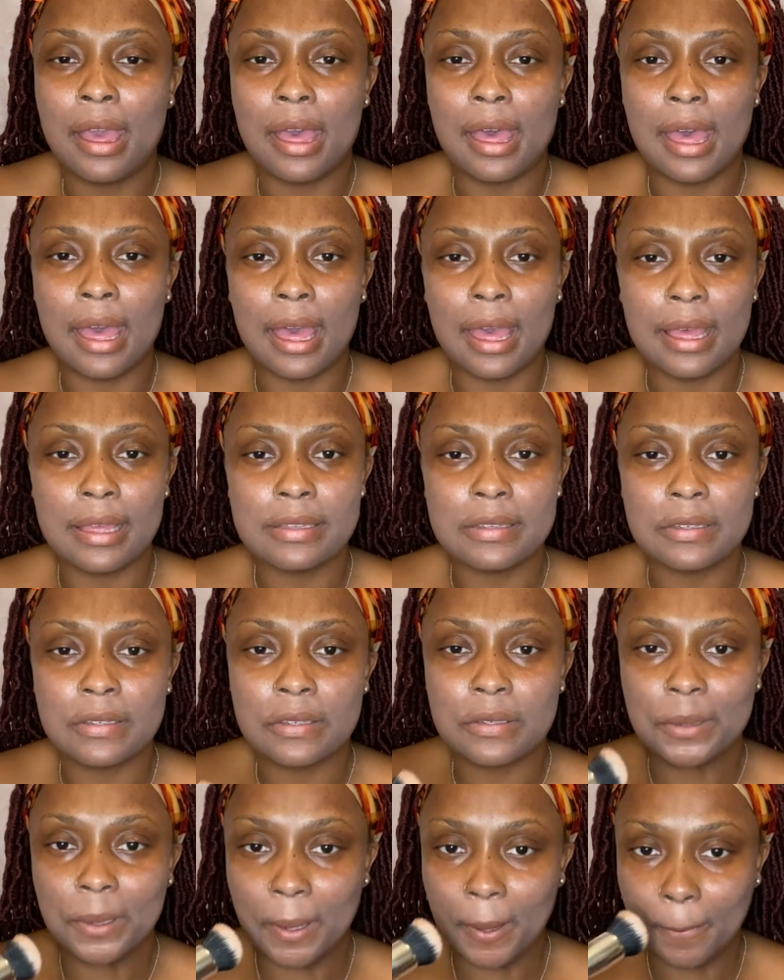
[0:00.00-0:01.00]
as
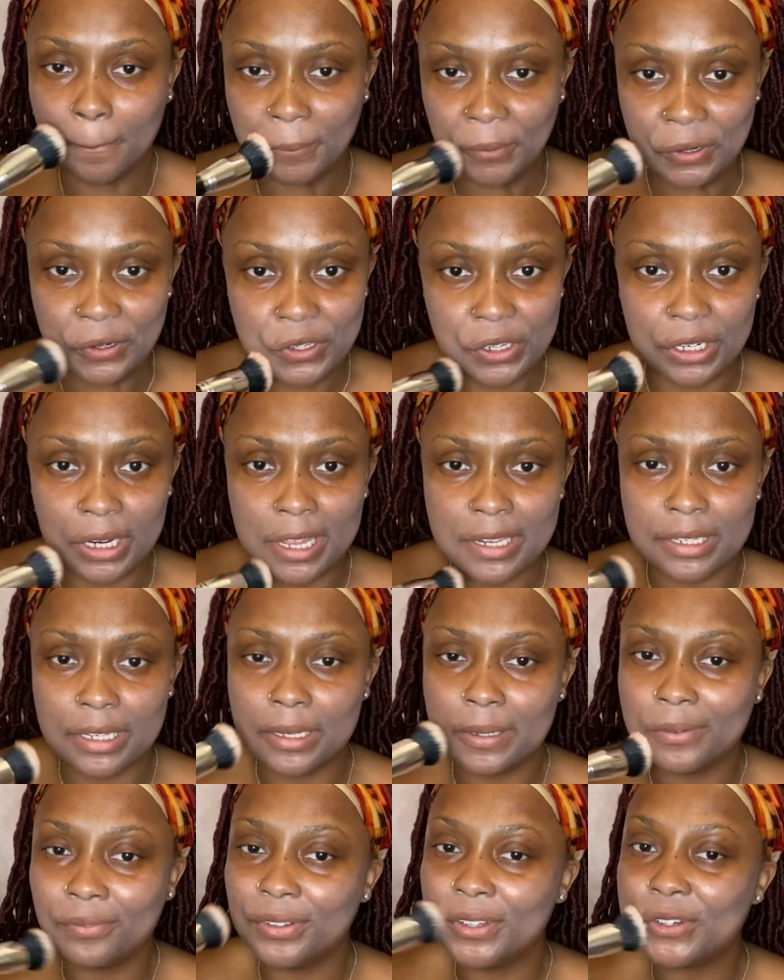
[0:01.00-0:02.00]
a person, as an
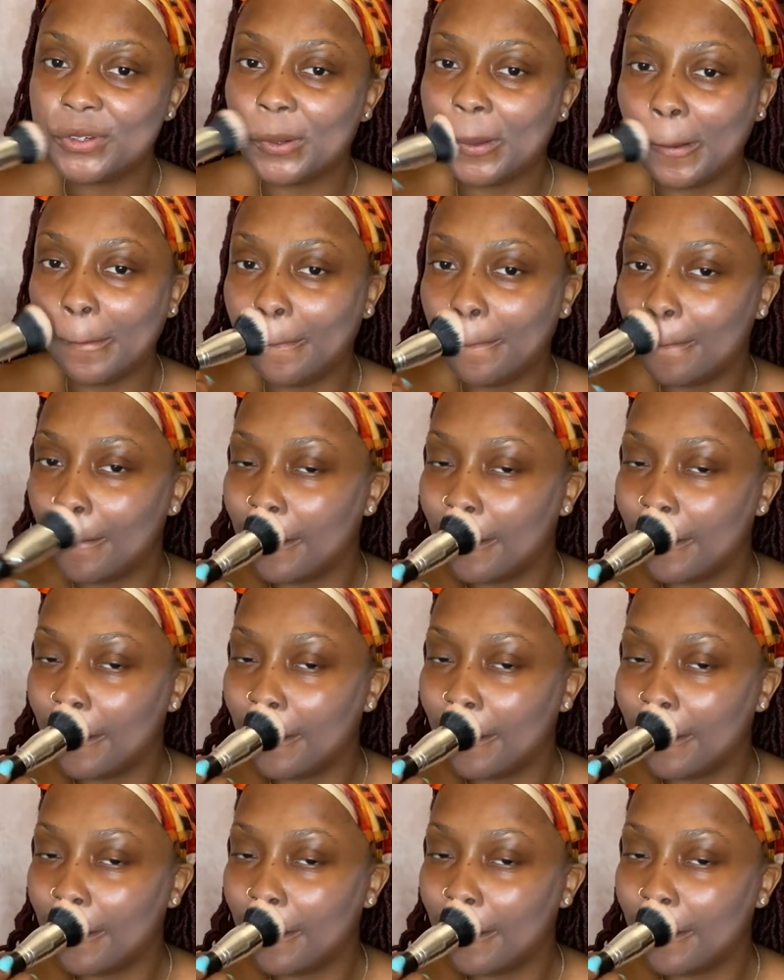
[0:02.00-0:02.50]
individual.